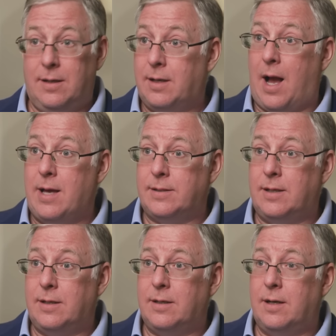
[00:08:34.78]

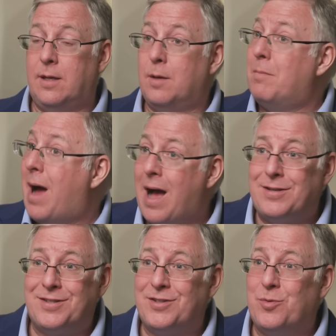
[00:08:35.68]
Gaza? The
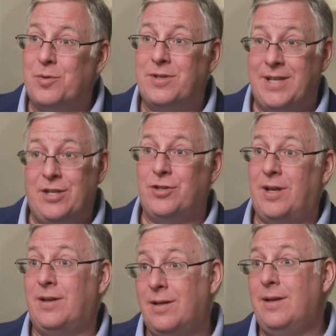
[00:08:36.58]
mosques were teaching